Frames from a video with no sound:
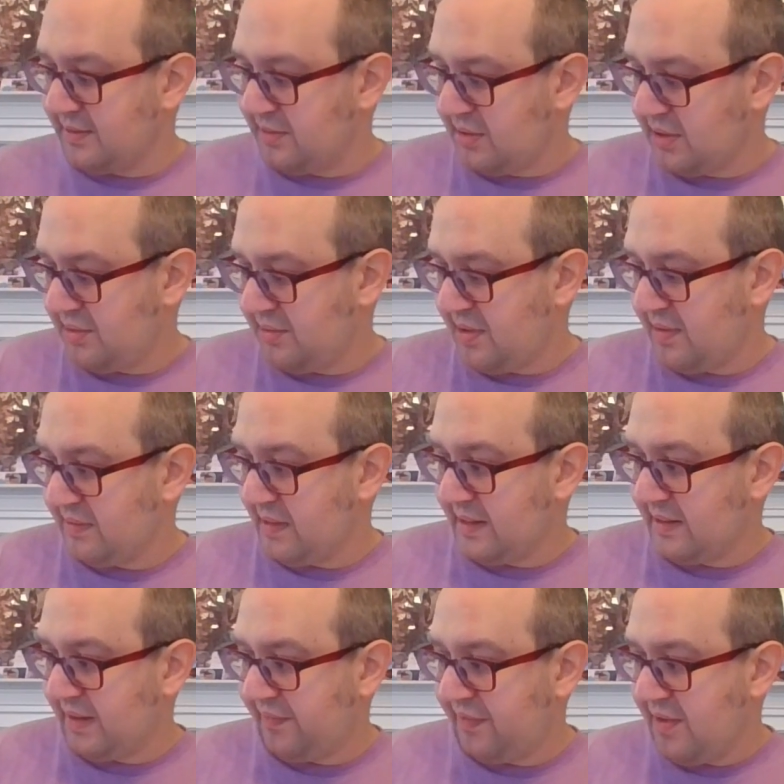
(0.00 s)
or you like
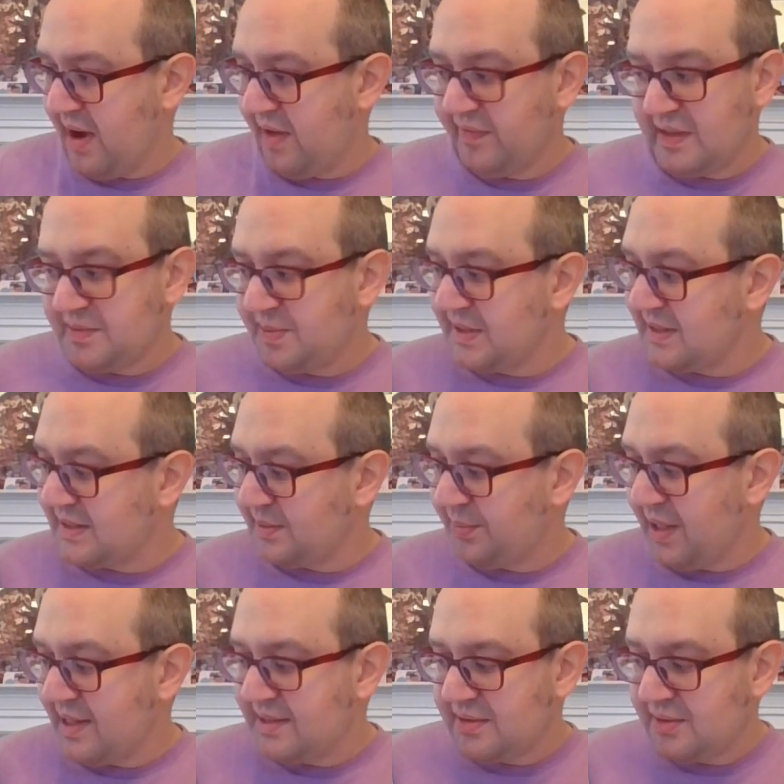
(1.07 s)
if you have this business
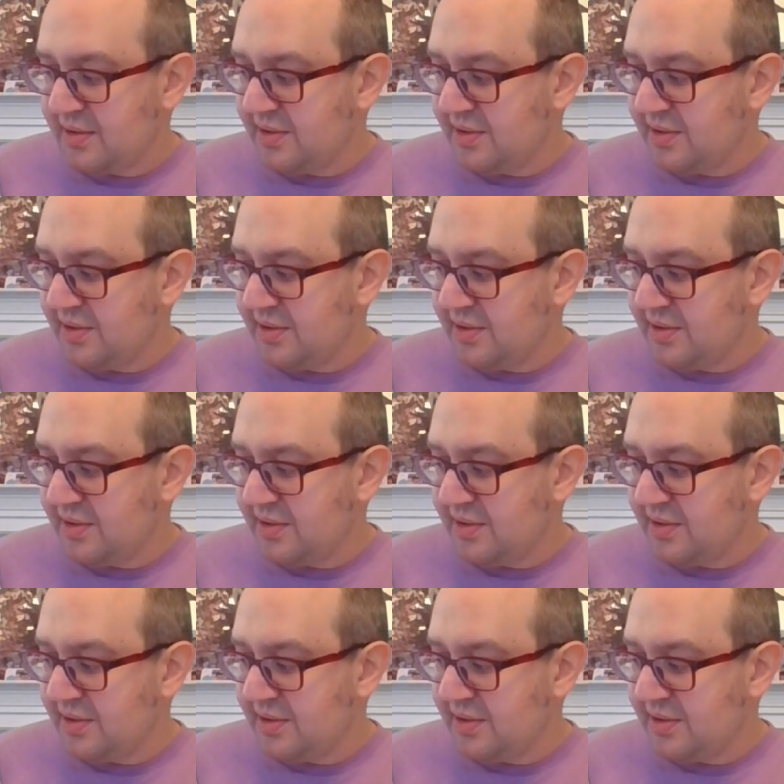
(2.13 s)
supply store,